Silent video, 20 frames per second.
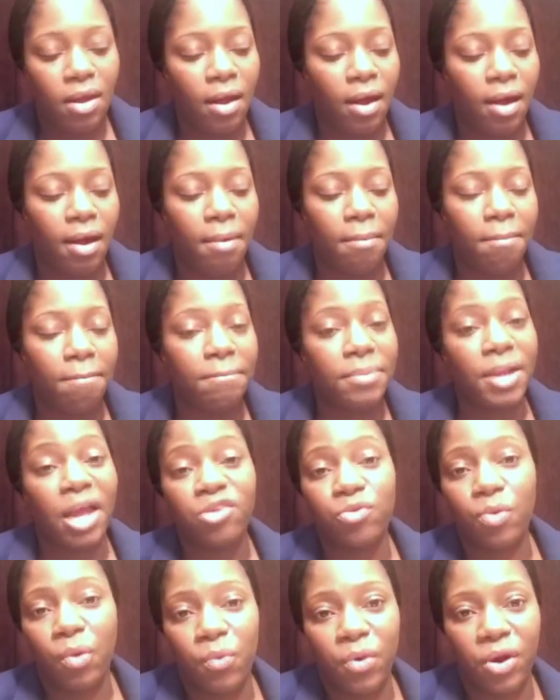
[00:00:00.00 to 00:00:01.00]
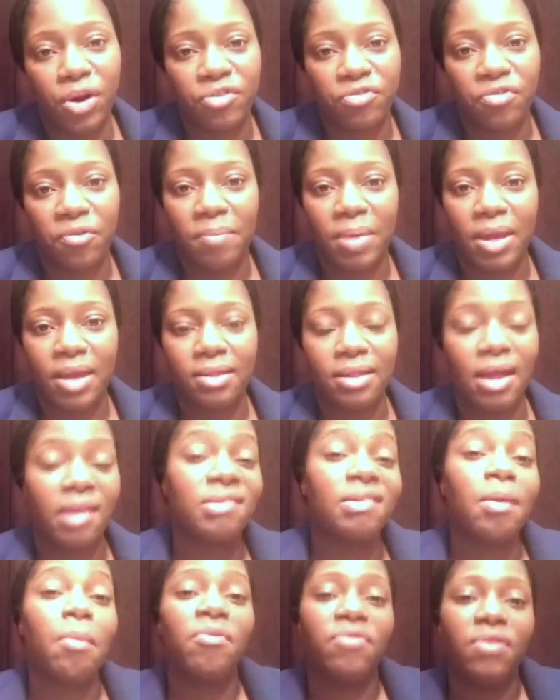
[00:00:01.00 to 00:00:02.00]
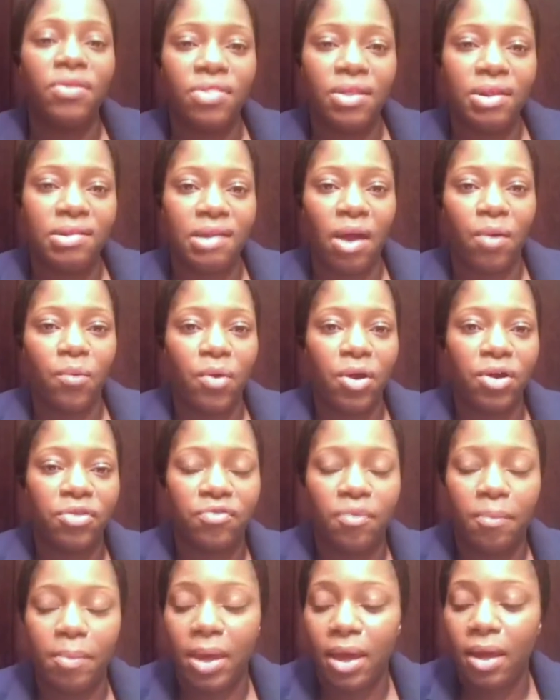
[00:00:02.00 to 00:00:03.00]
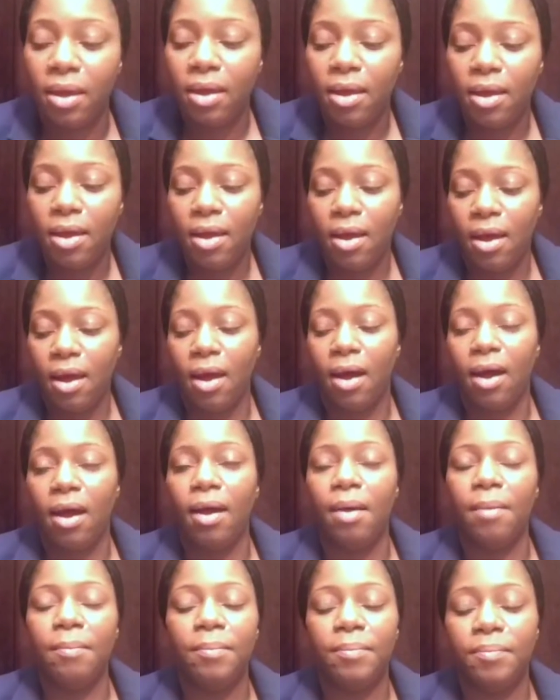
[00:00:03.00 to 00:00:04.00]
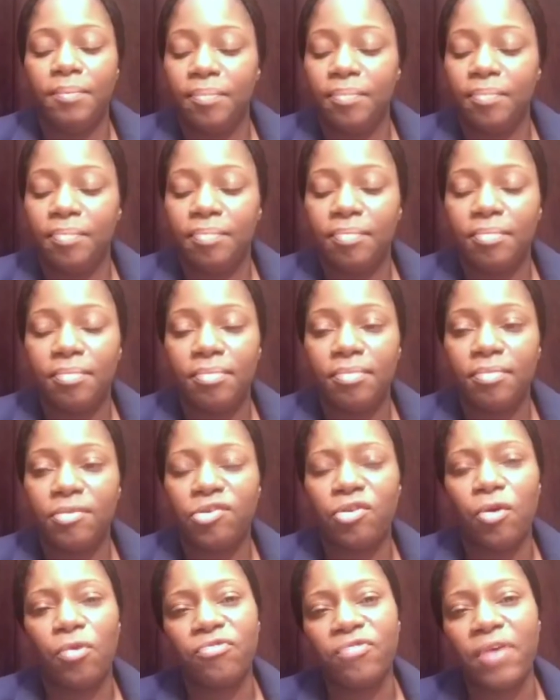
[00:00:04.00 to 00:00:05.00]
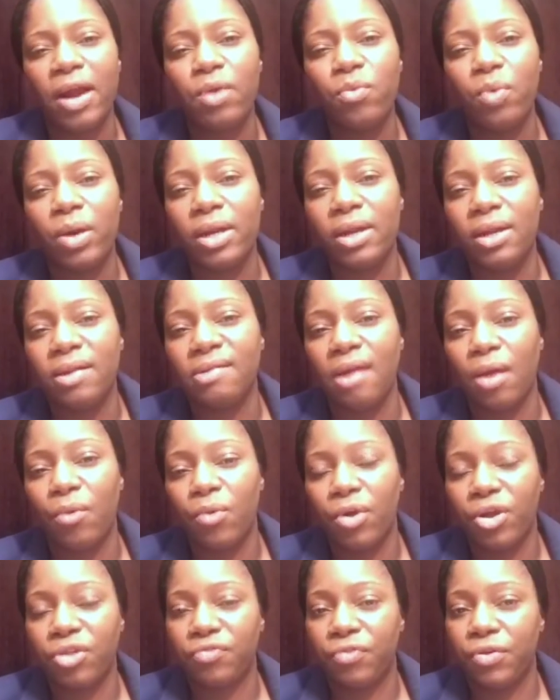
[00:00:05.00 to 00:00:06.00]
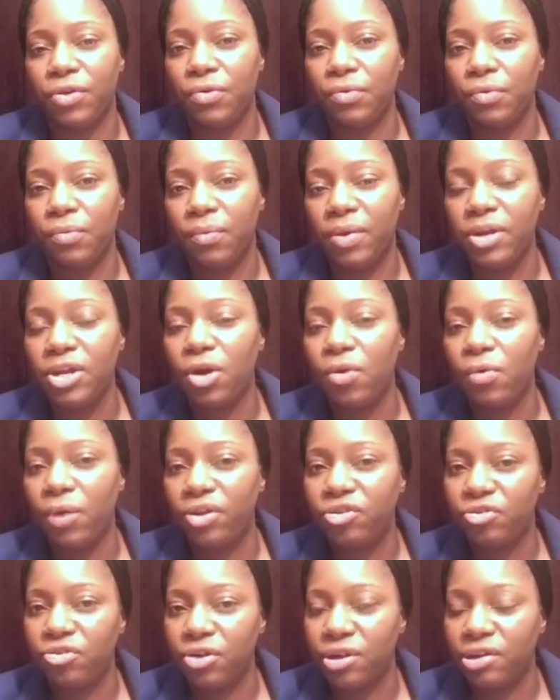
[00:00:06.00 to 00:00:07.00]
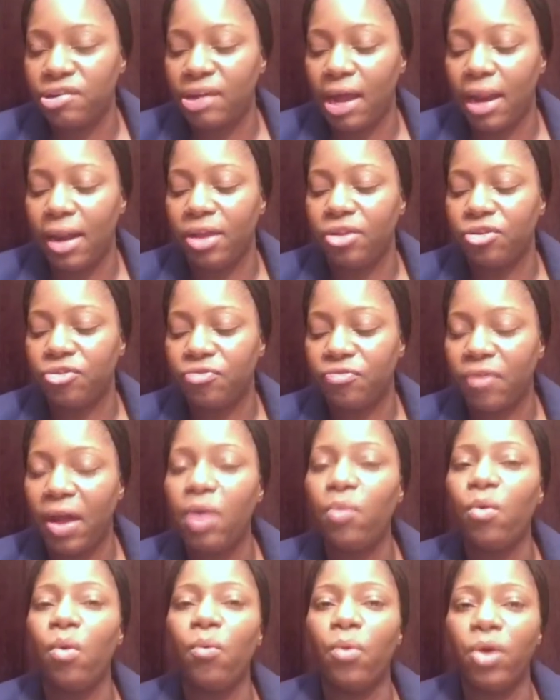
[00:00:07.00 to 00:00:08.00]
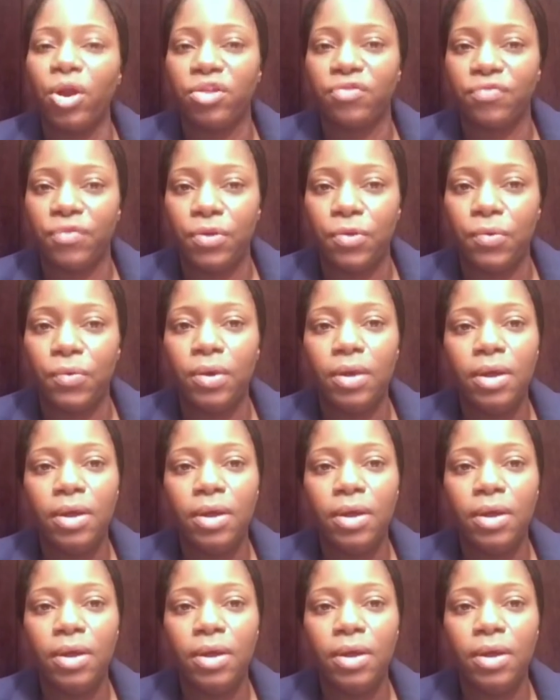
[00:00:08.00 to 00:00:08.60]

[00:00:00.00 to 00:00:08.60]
That's what works for me. That's some of the things that works for me. So find what it is that works for you. When you're going through your challenge, find what works for you.